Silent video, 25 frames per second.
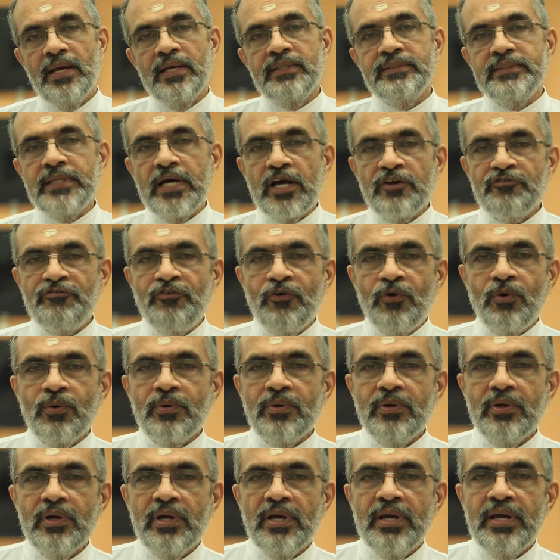
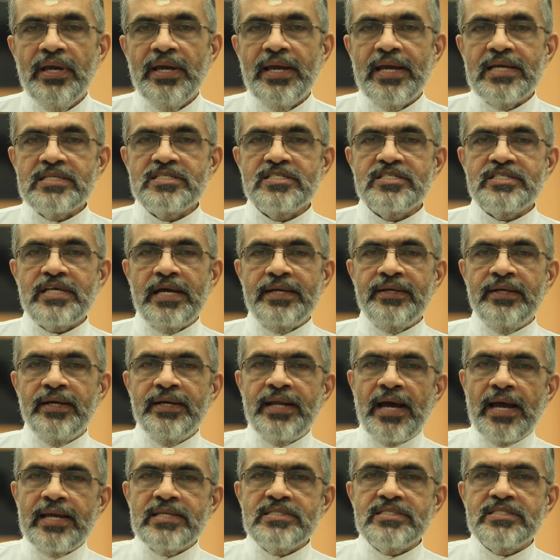Therefore, a
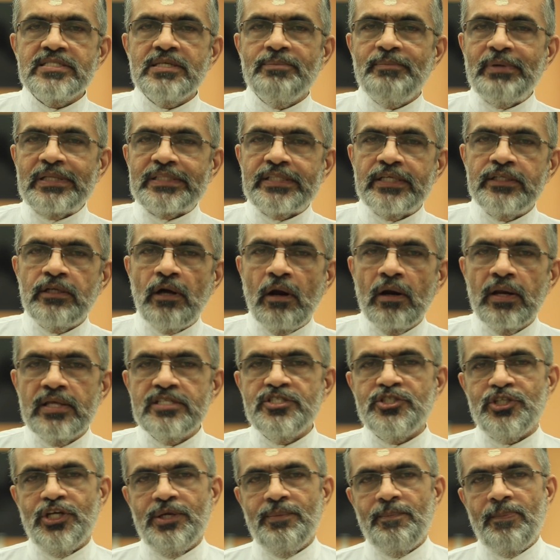standardized
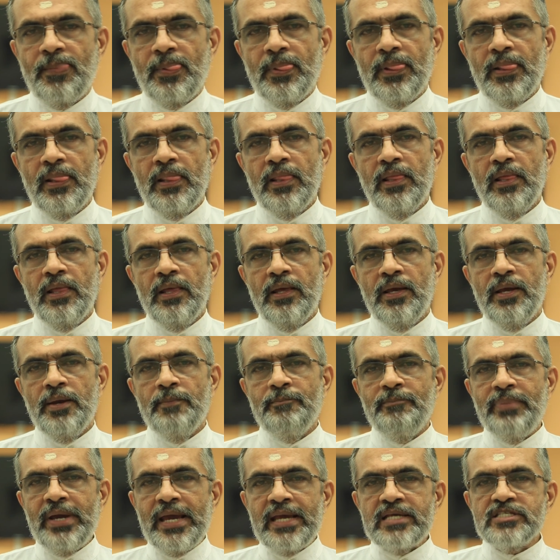methodology
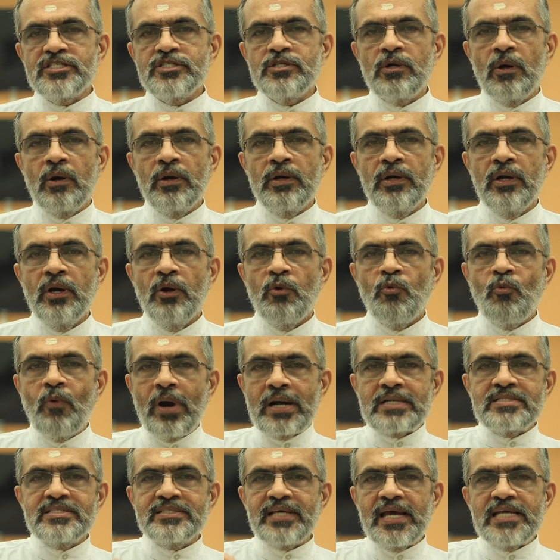based on
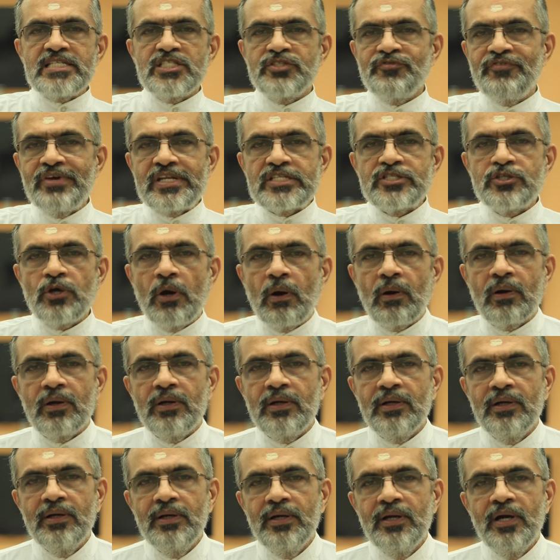one size fits all
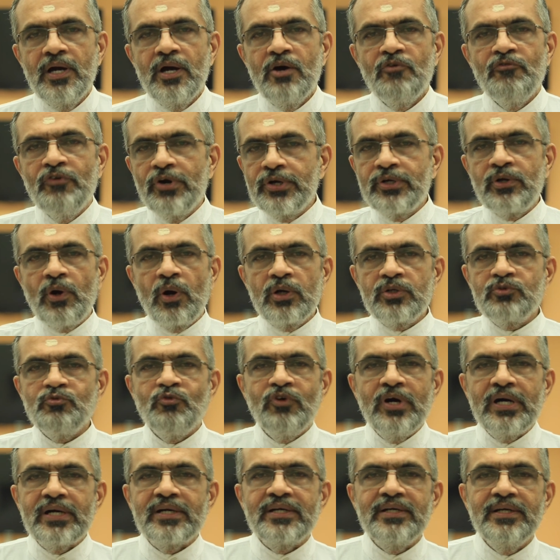would not
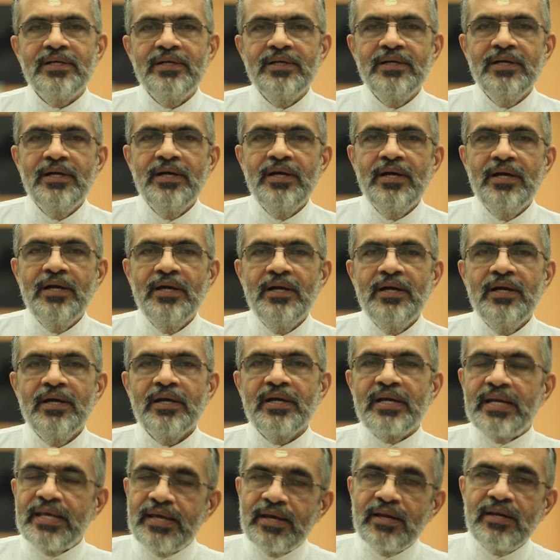work
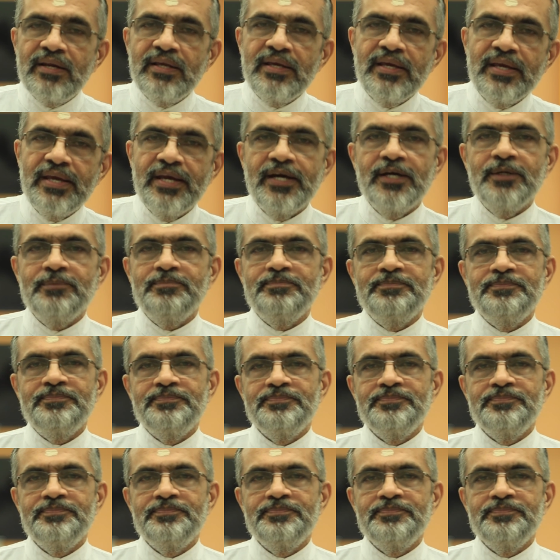clearly here.